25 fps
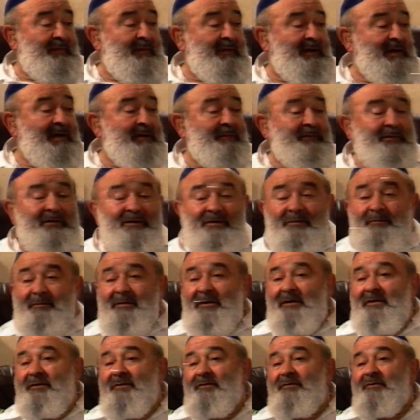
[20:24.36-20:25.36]
cabinet
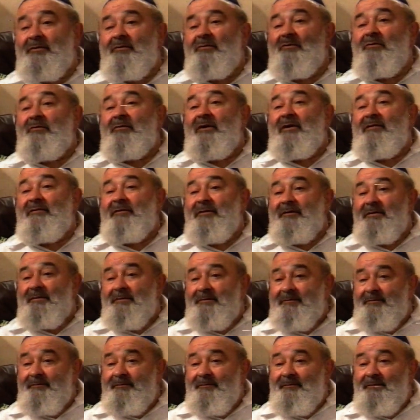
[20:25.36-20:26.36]
maker or whoever.
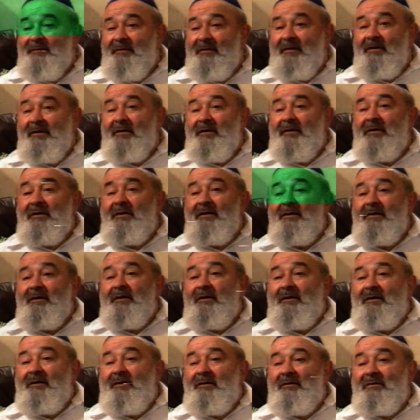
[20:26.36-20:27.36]

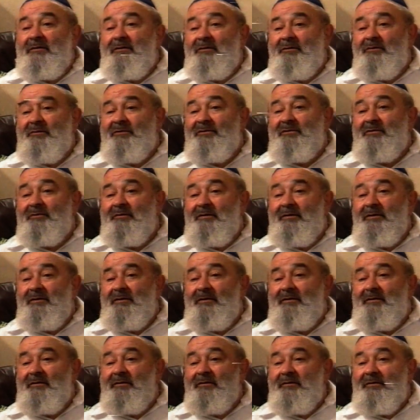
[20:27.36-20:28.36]
And
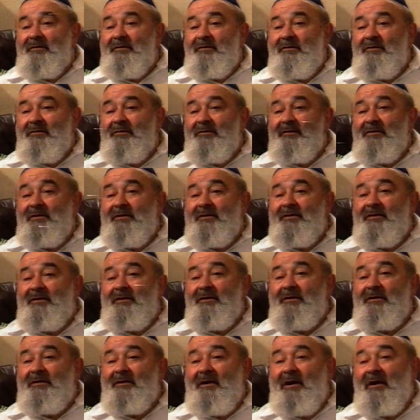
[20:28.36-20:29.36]
usually you did
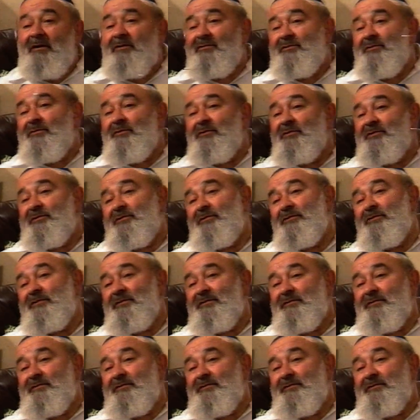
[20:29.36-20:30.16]
the household chores